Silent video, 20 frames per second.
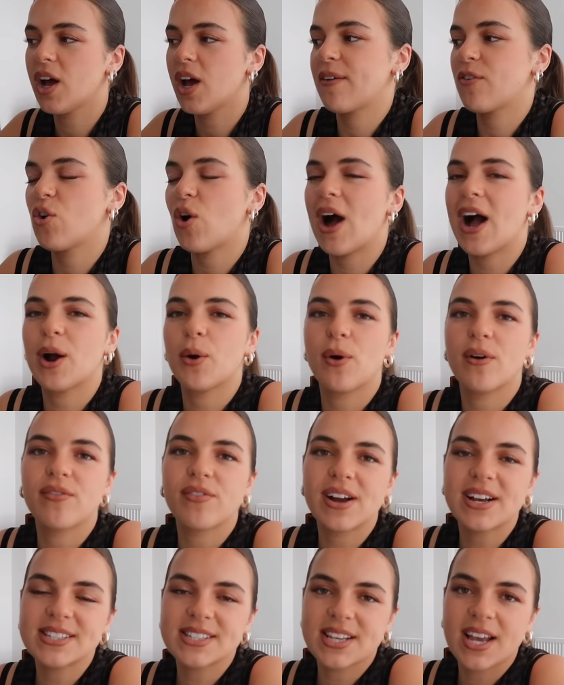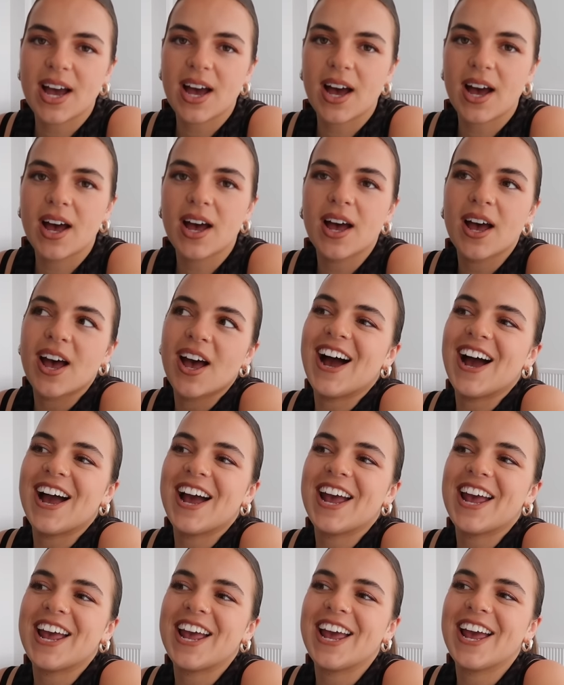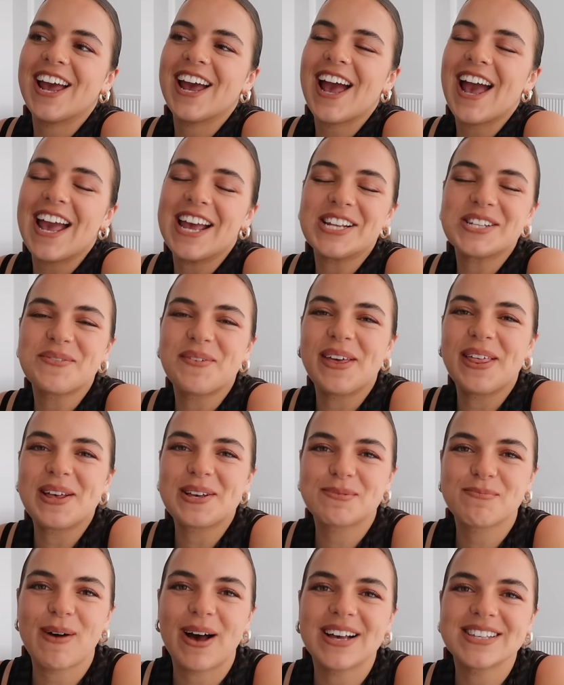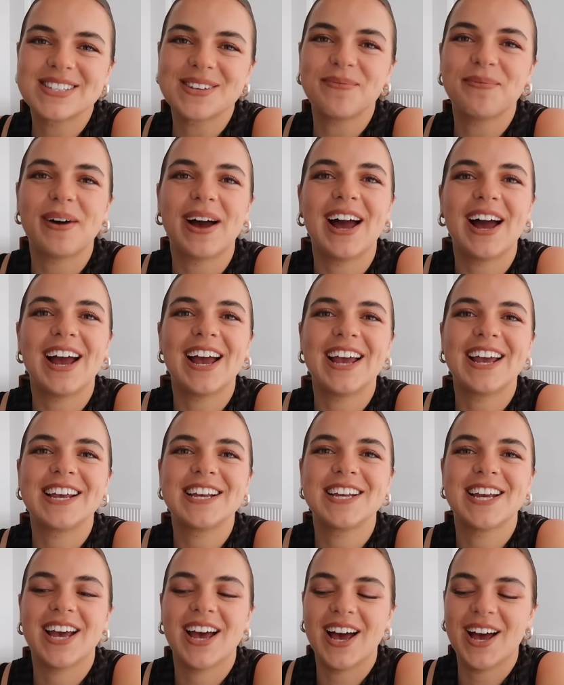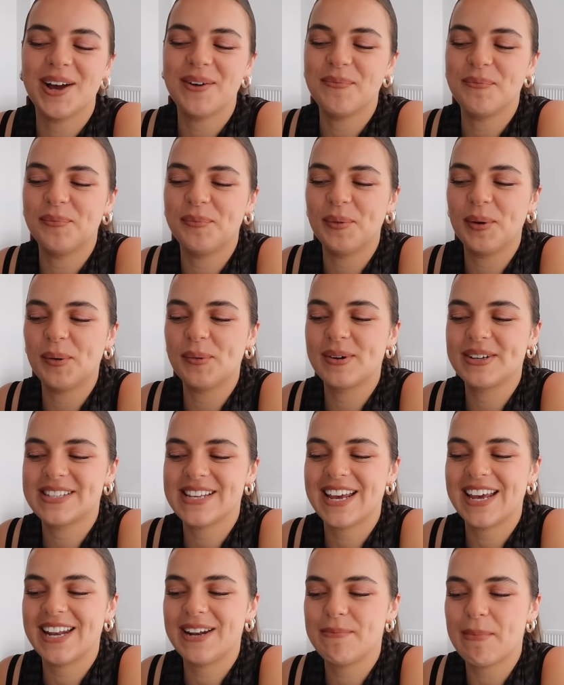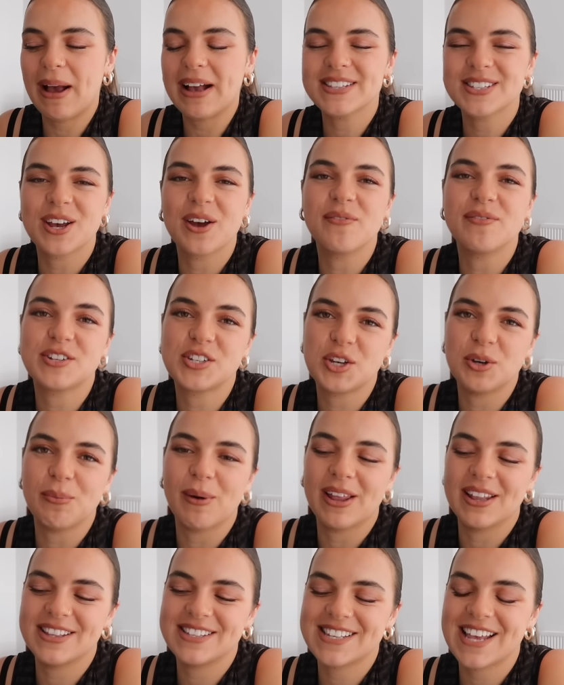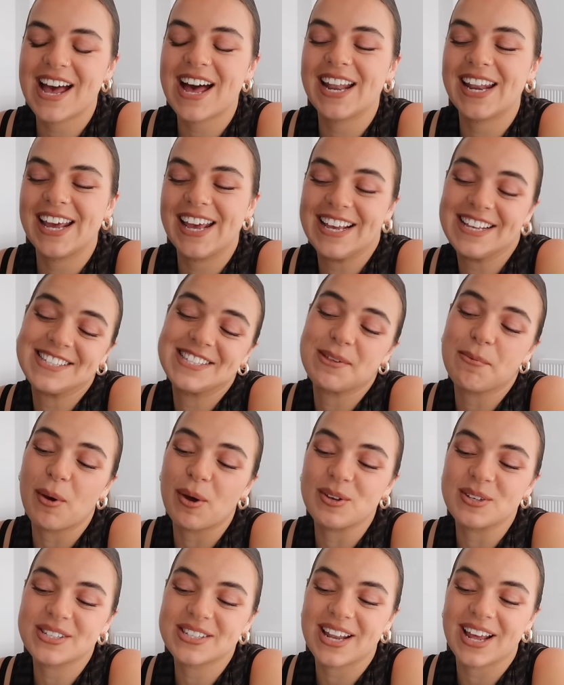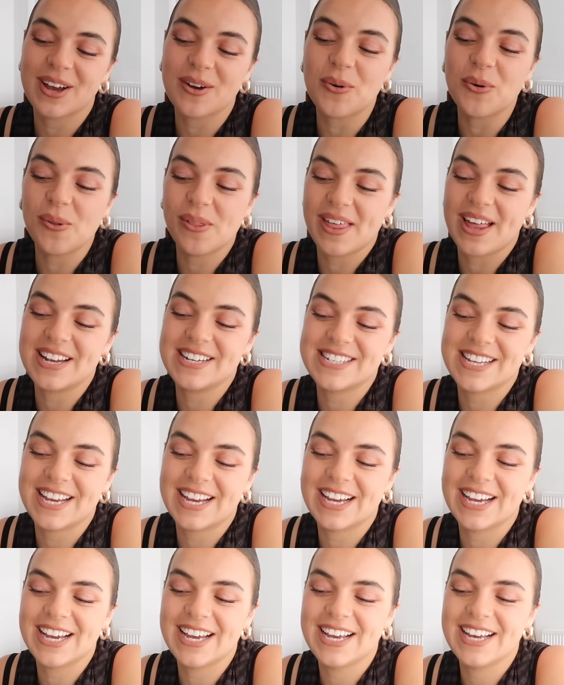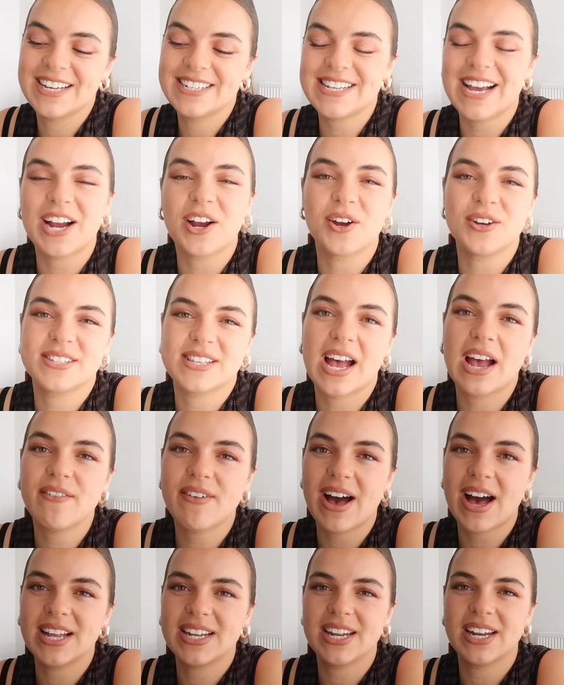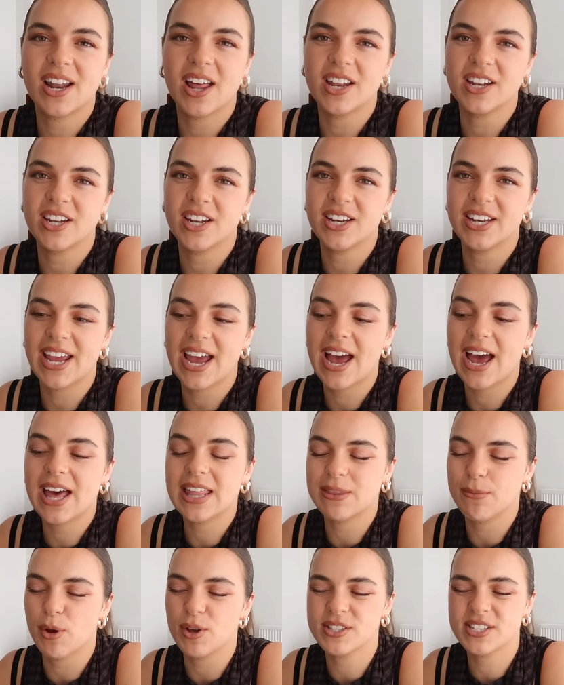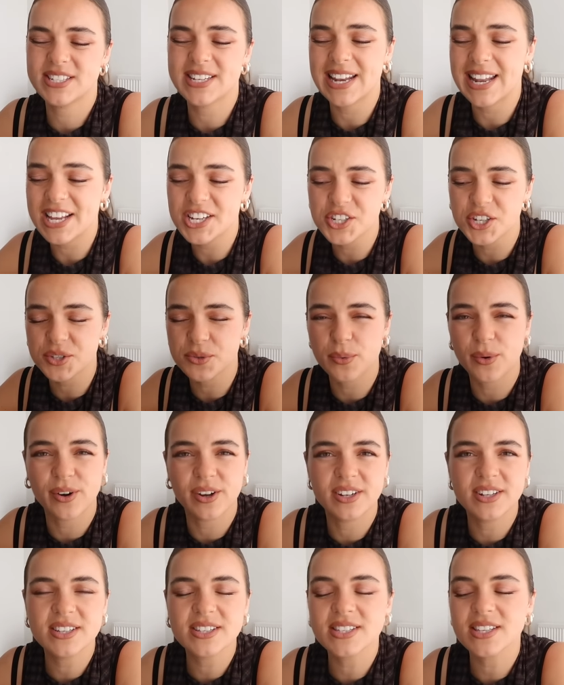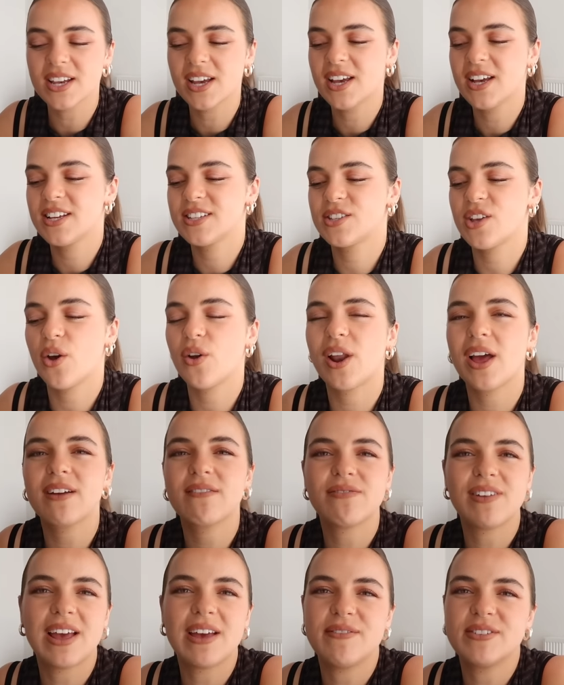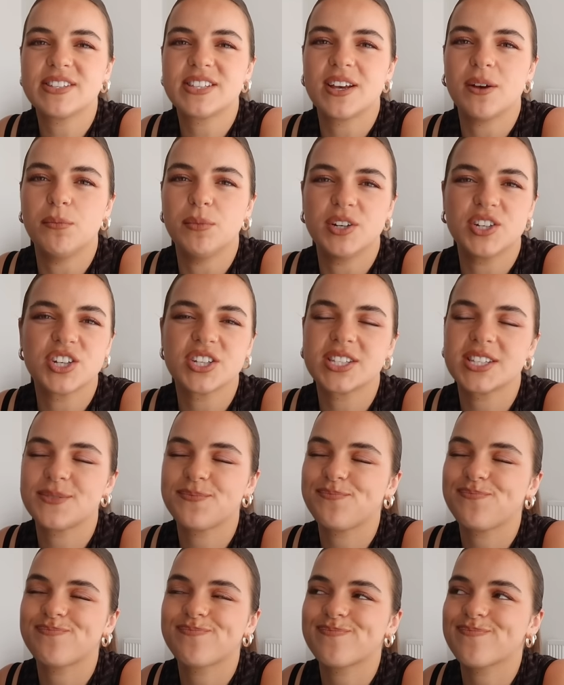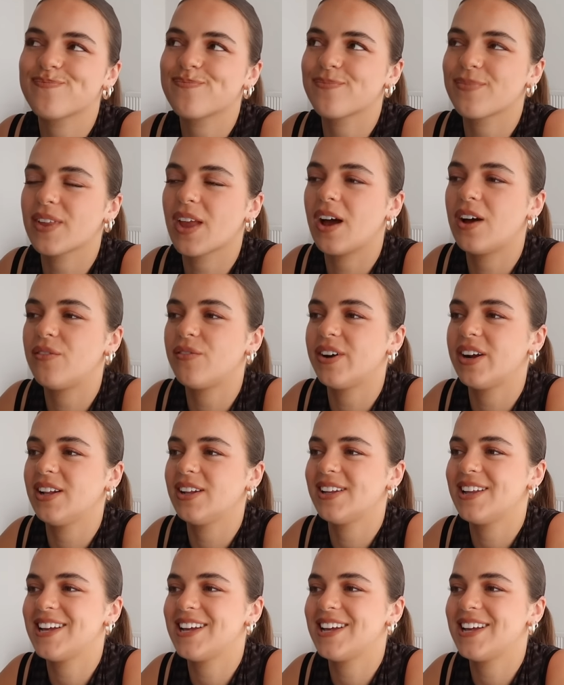They've got agua fresca. I hate to be this person, but I was in Mexico for 2 months, and it is the most like authentic tacos I've had in London yet, and the most delicious ones. So like flavorsome and just unreal.